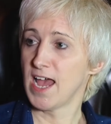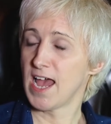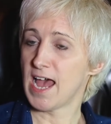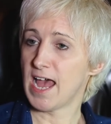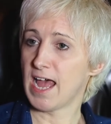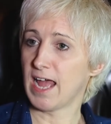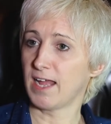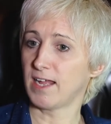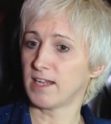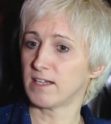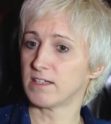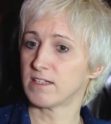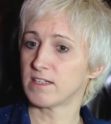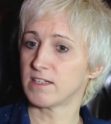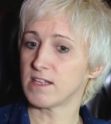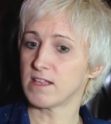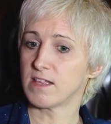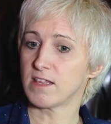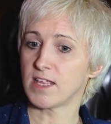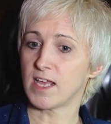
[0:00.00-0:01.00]
and
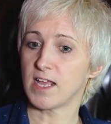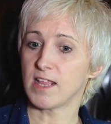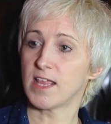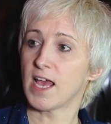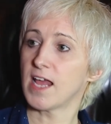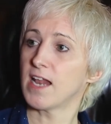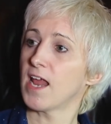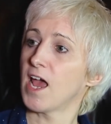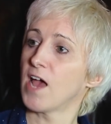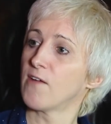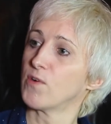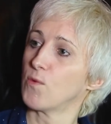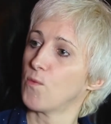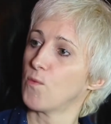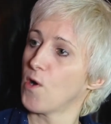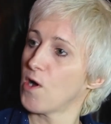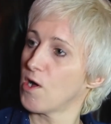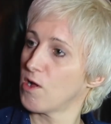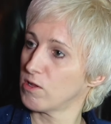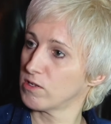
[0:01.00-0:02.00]
they then have a
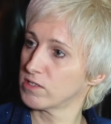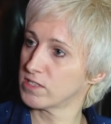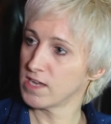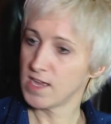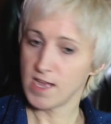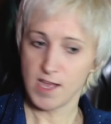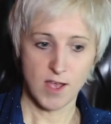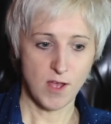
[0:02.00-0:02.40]
world